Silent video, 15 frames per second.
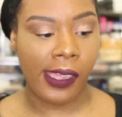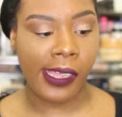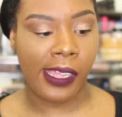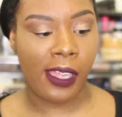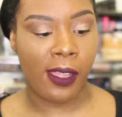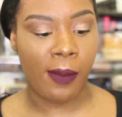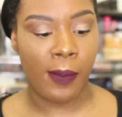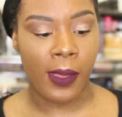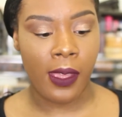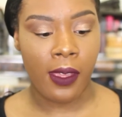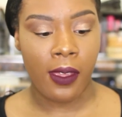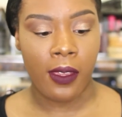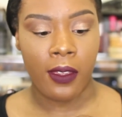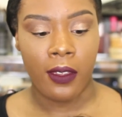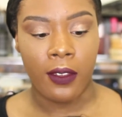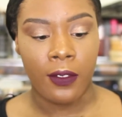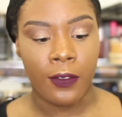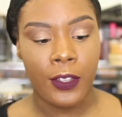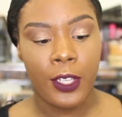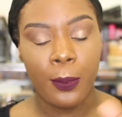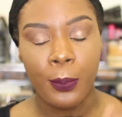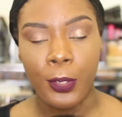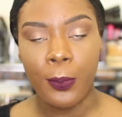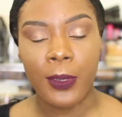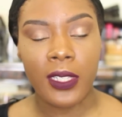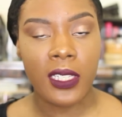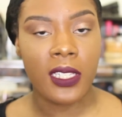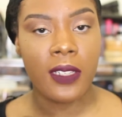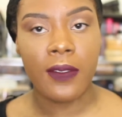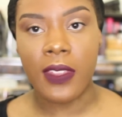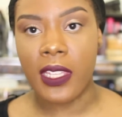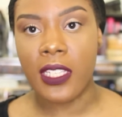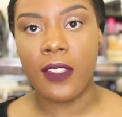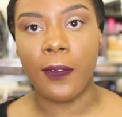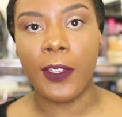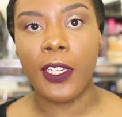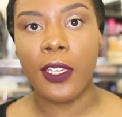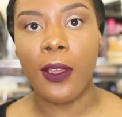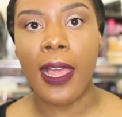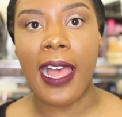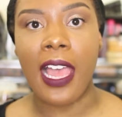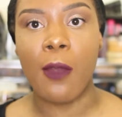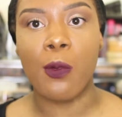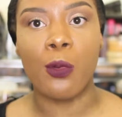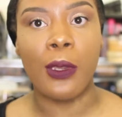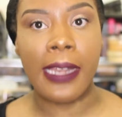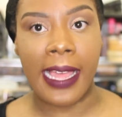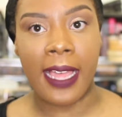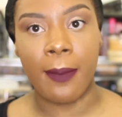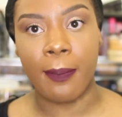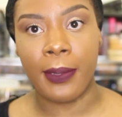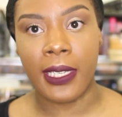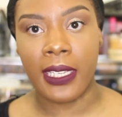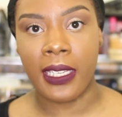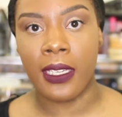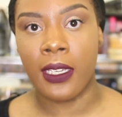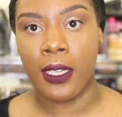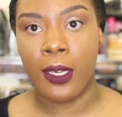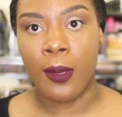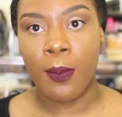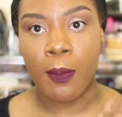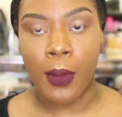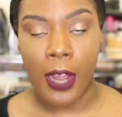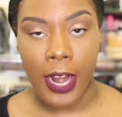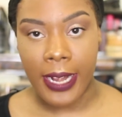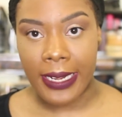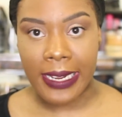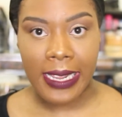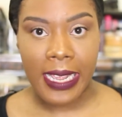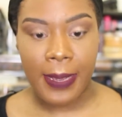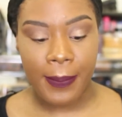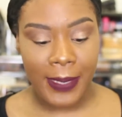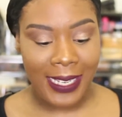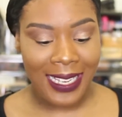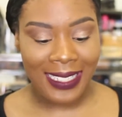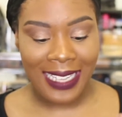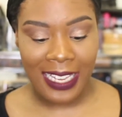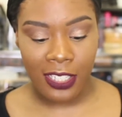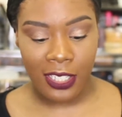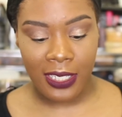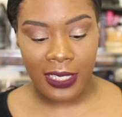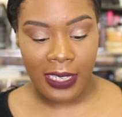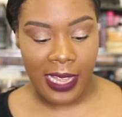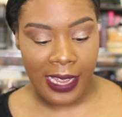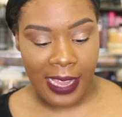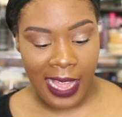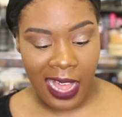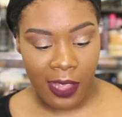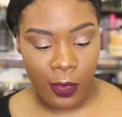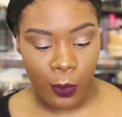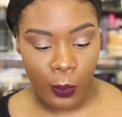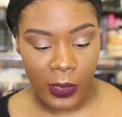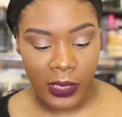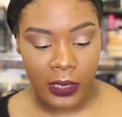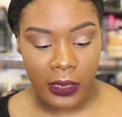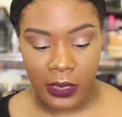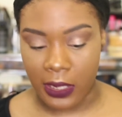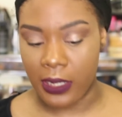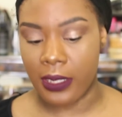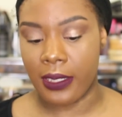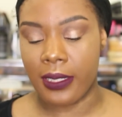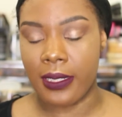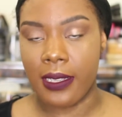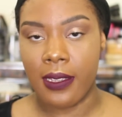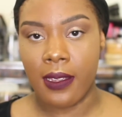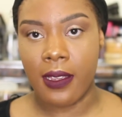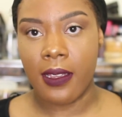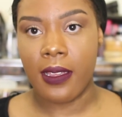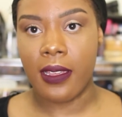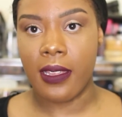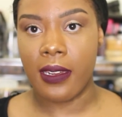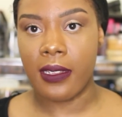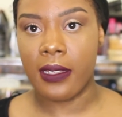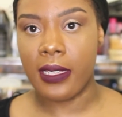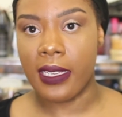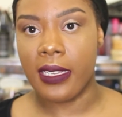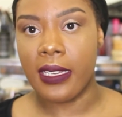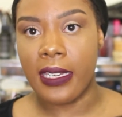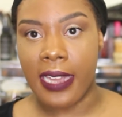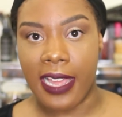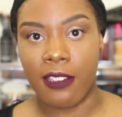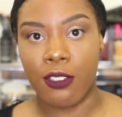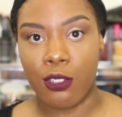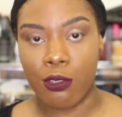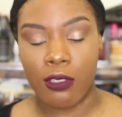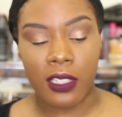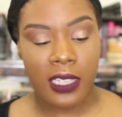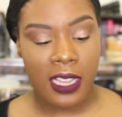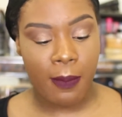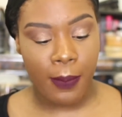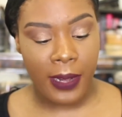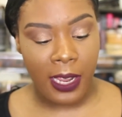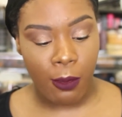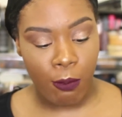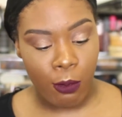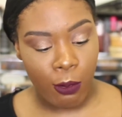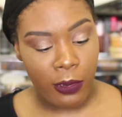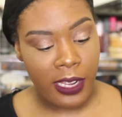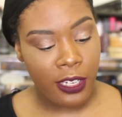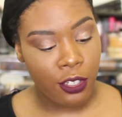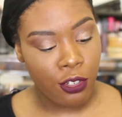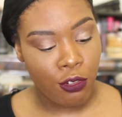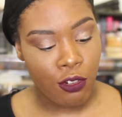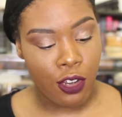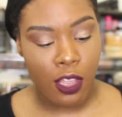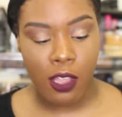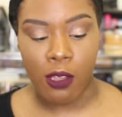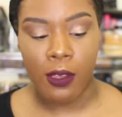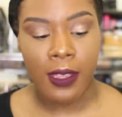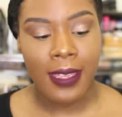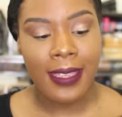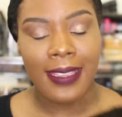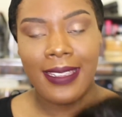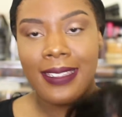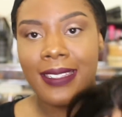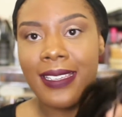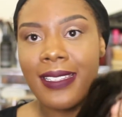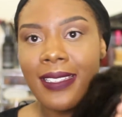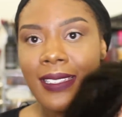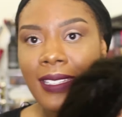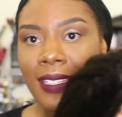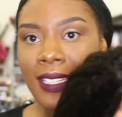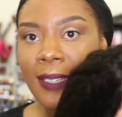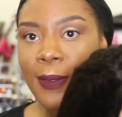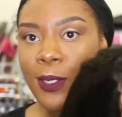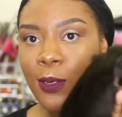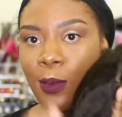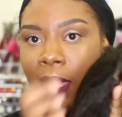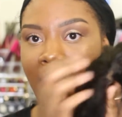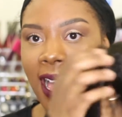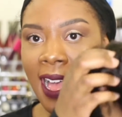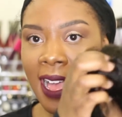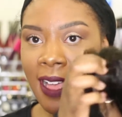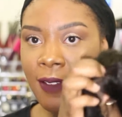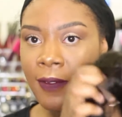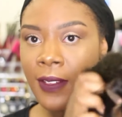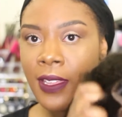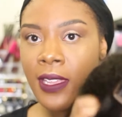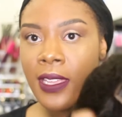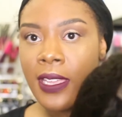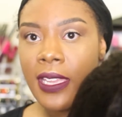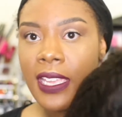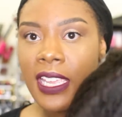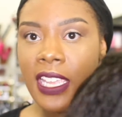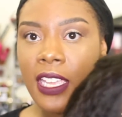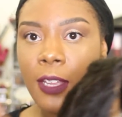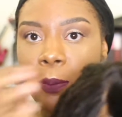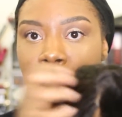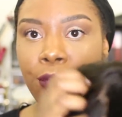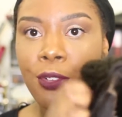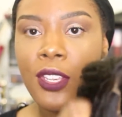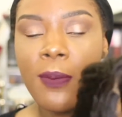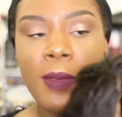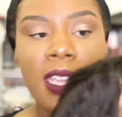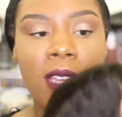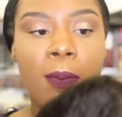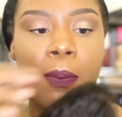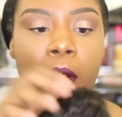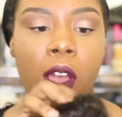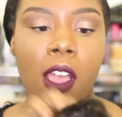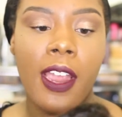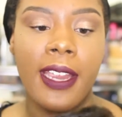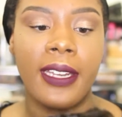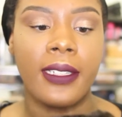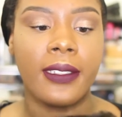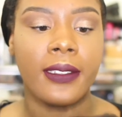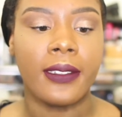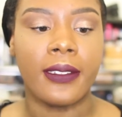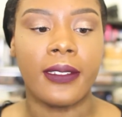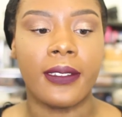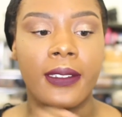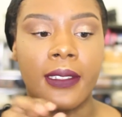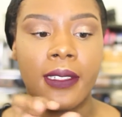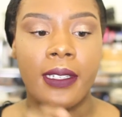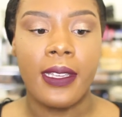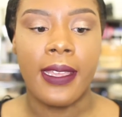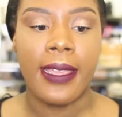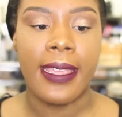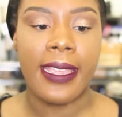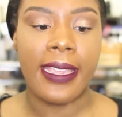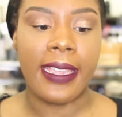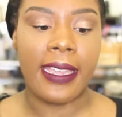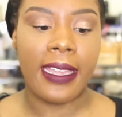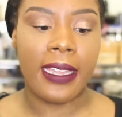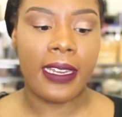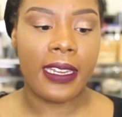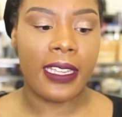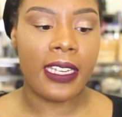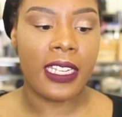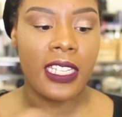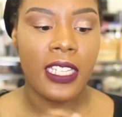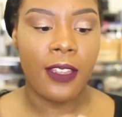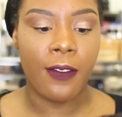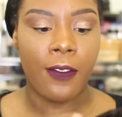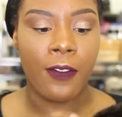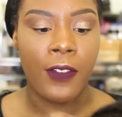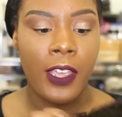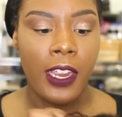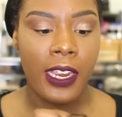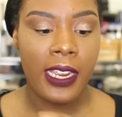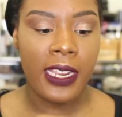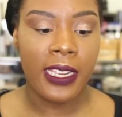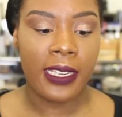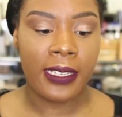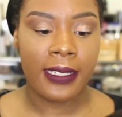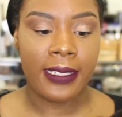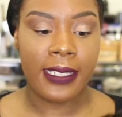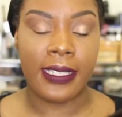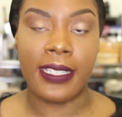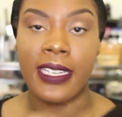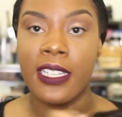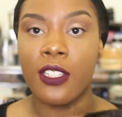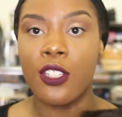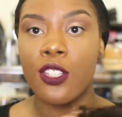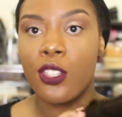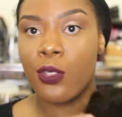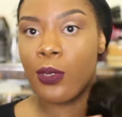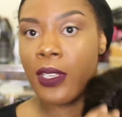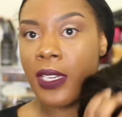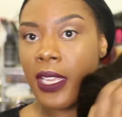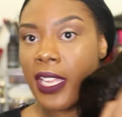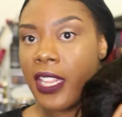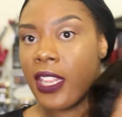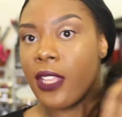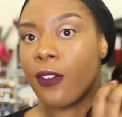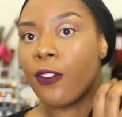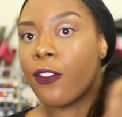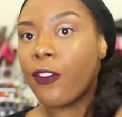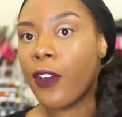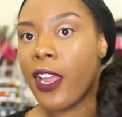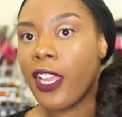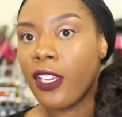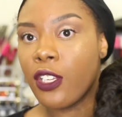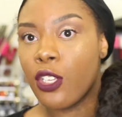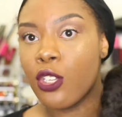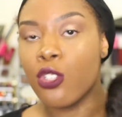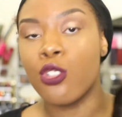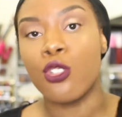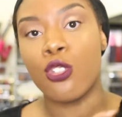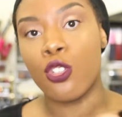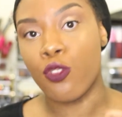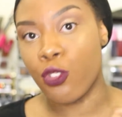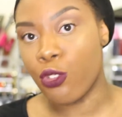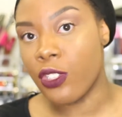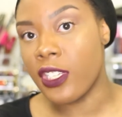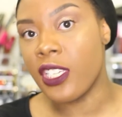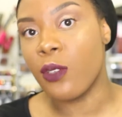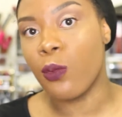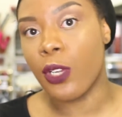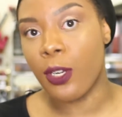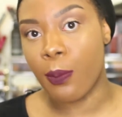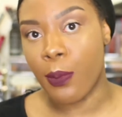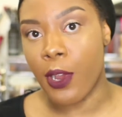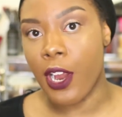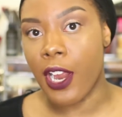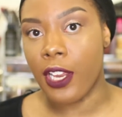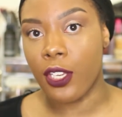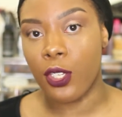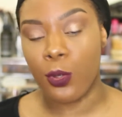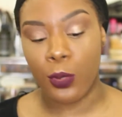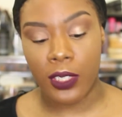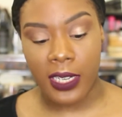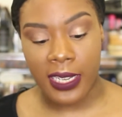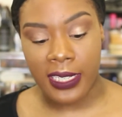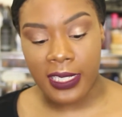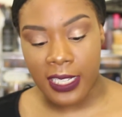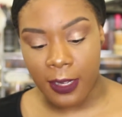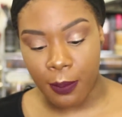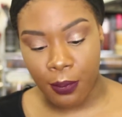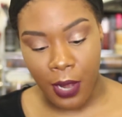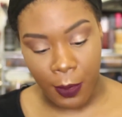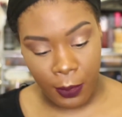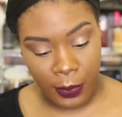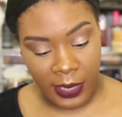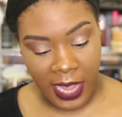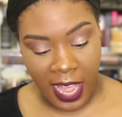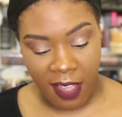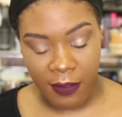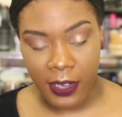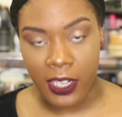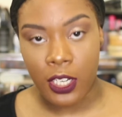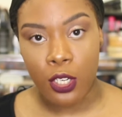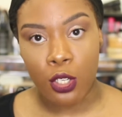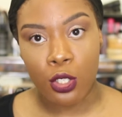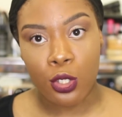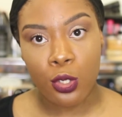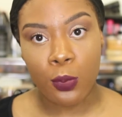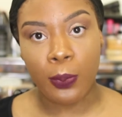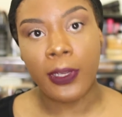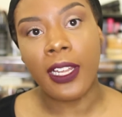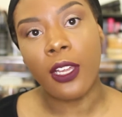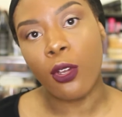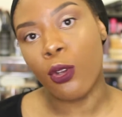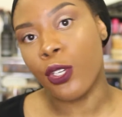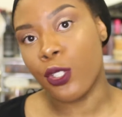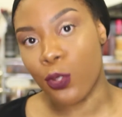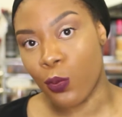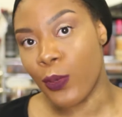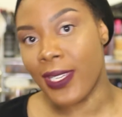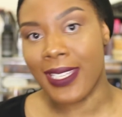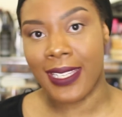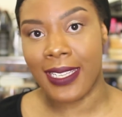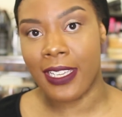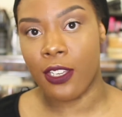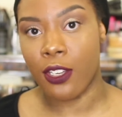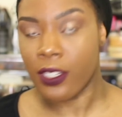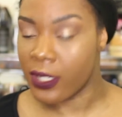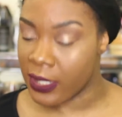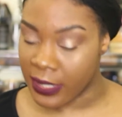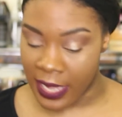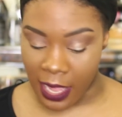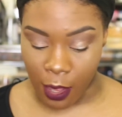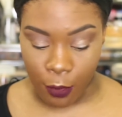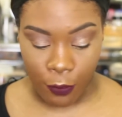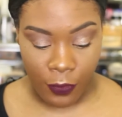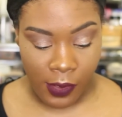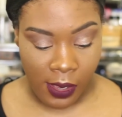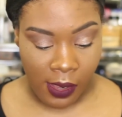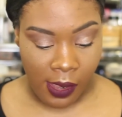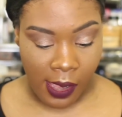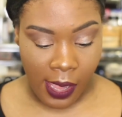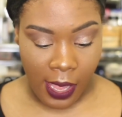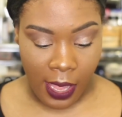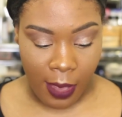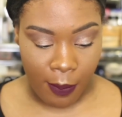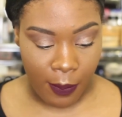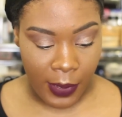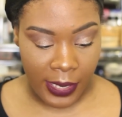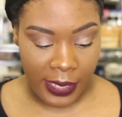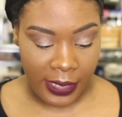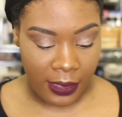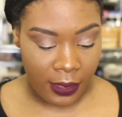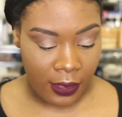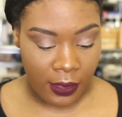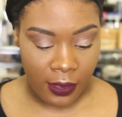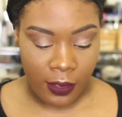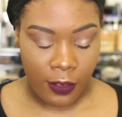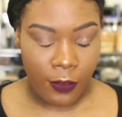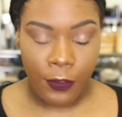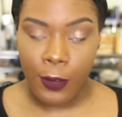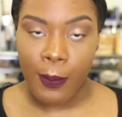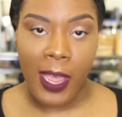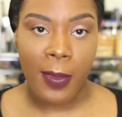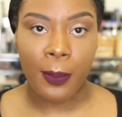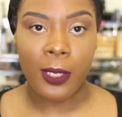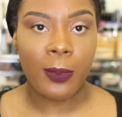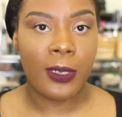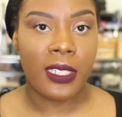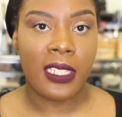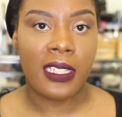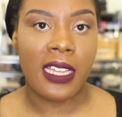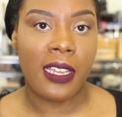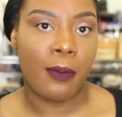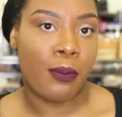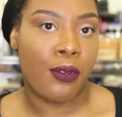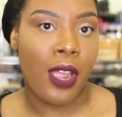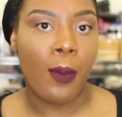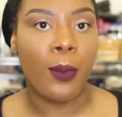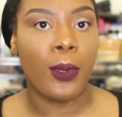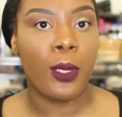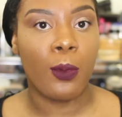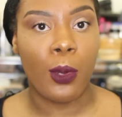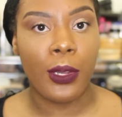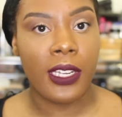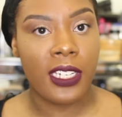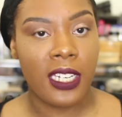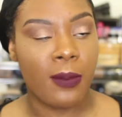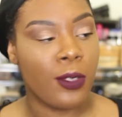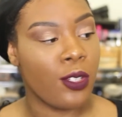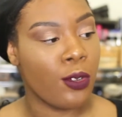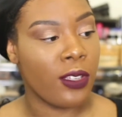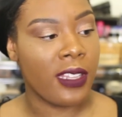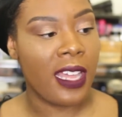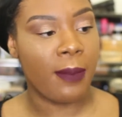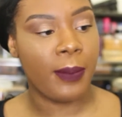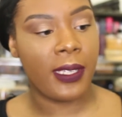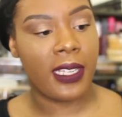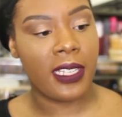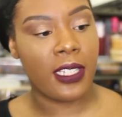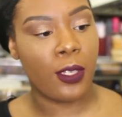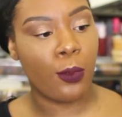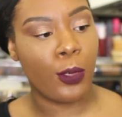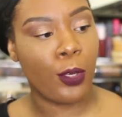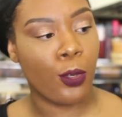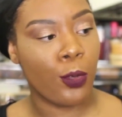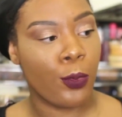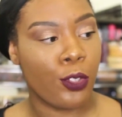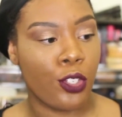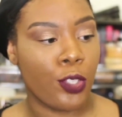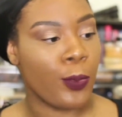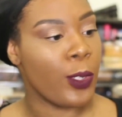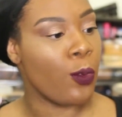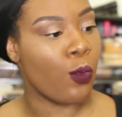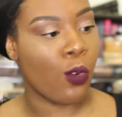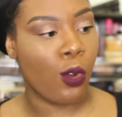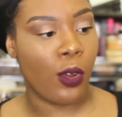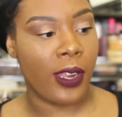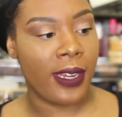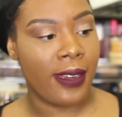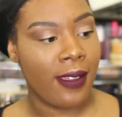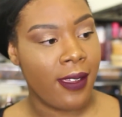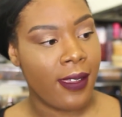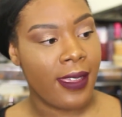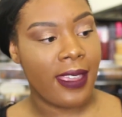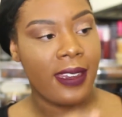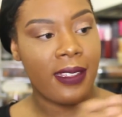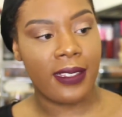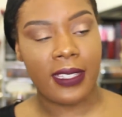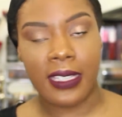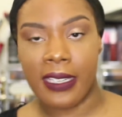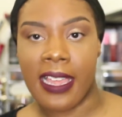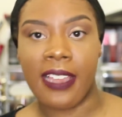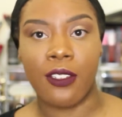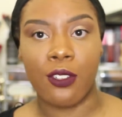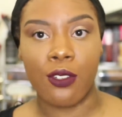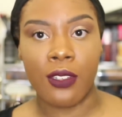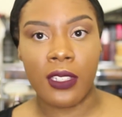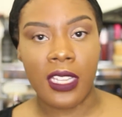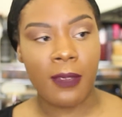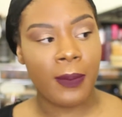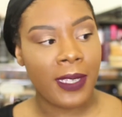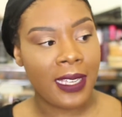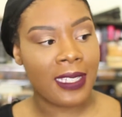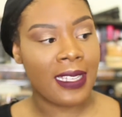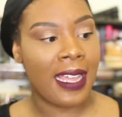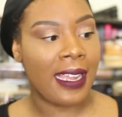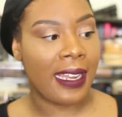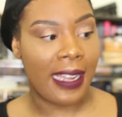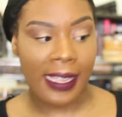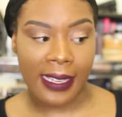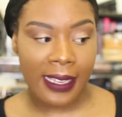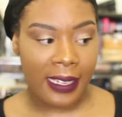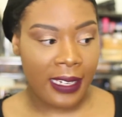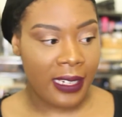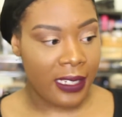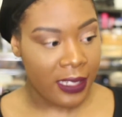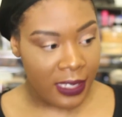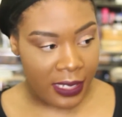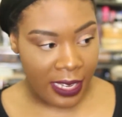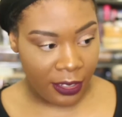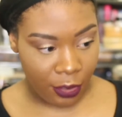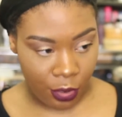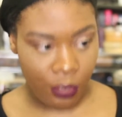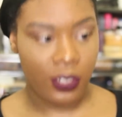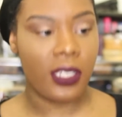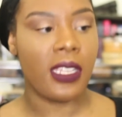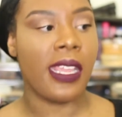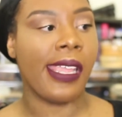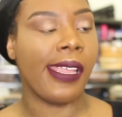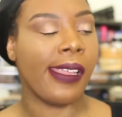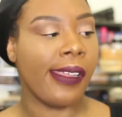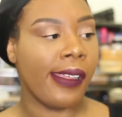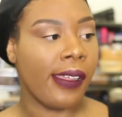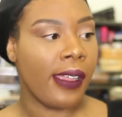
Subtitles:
For the purposes of this video, I will not be parting it because I just like how the wig looks in its like natural state. But I will let you know it doesn't seem to have a pre-made part, and it is a very dense unit in the front. So if you did want to part, you would end up probably having to pluck or tweeze it yourself. But for my purposes, I probably won't end up doing that because the wig will just be worn in its natural state because I like it in its natural state.